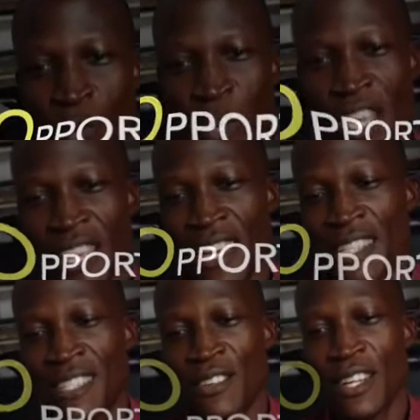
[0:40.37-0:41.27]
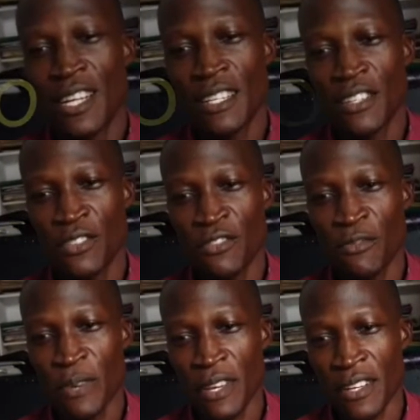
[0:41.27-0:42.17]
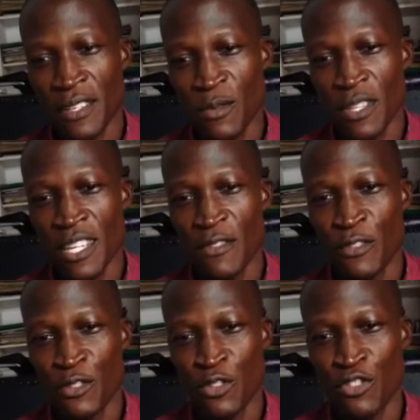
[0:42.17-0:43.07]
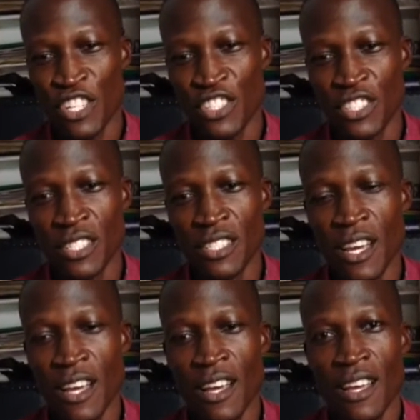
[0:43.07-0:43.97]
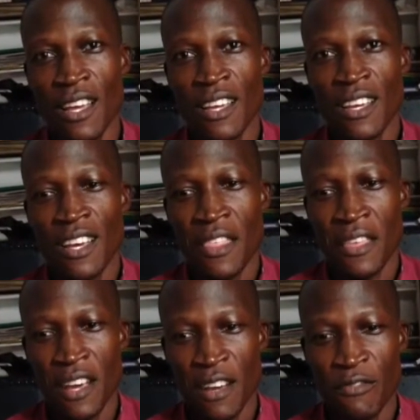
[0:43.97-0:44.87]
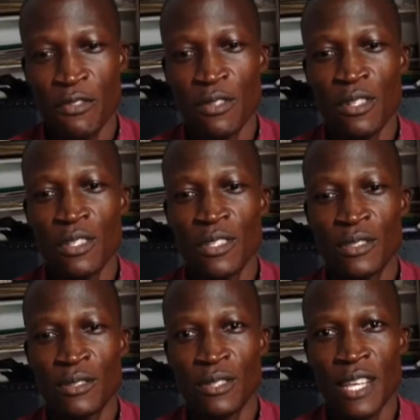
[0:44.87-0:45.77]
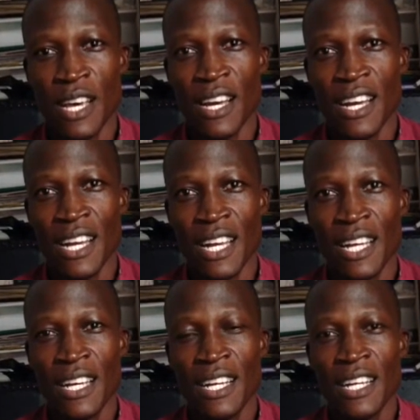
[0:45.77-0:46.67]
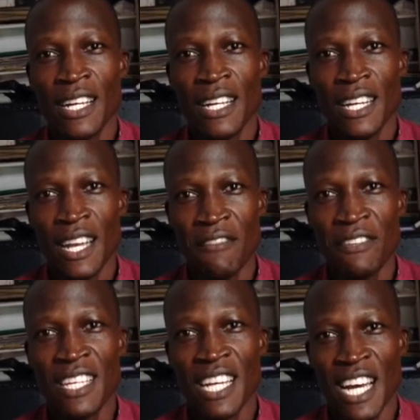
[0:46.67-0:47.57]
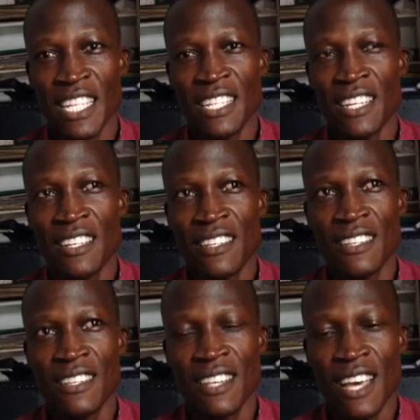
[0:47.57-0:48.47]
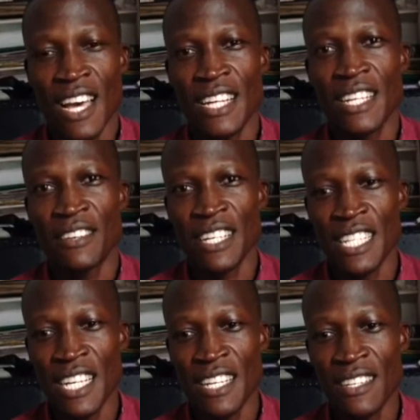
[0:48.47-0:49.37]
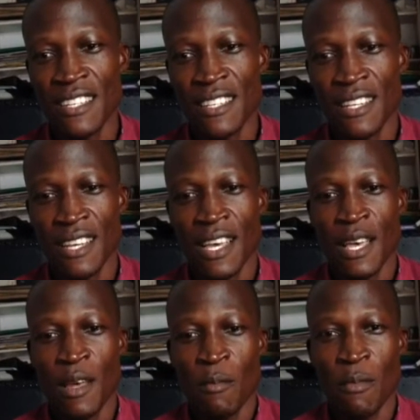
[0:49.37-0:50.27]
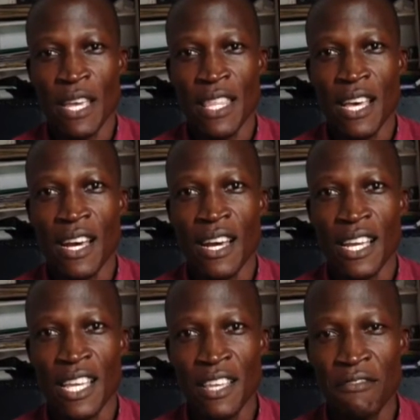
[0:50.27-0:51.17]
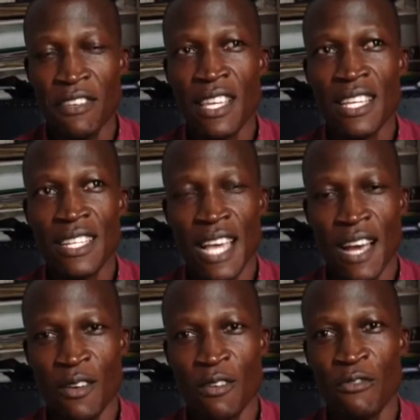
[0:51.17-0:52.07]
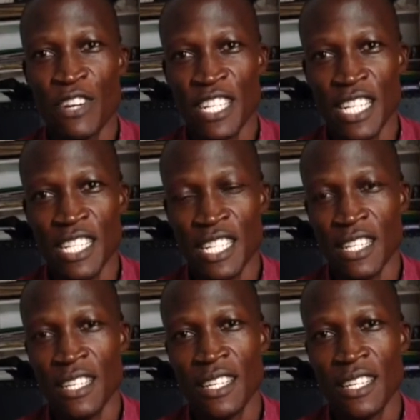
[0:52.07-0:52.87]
We at the Organization of Parents with Deaf Children, Jinja, are thankful to the loving kindness and readiness by the Giving Circle fraternity